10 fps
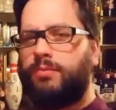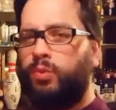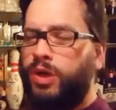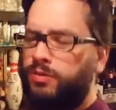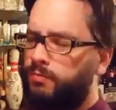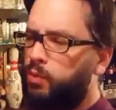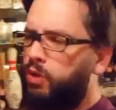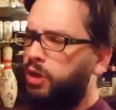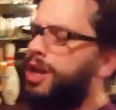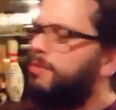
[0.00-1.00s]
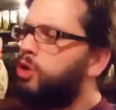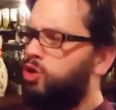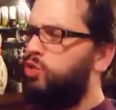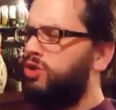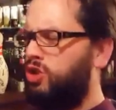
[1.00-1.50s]
Waiting for the camera
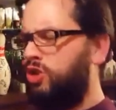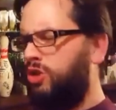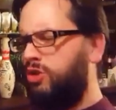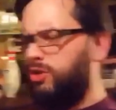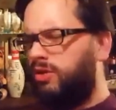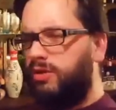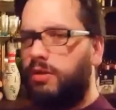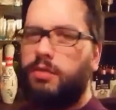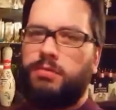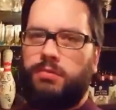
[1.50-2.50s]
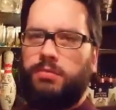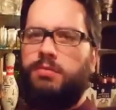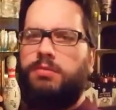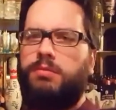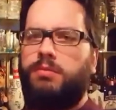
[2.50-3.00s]
to adjust
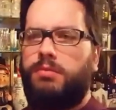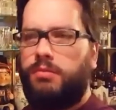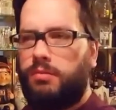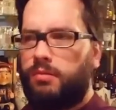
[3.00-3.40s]
Mmm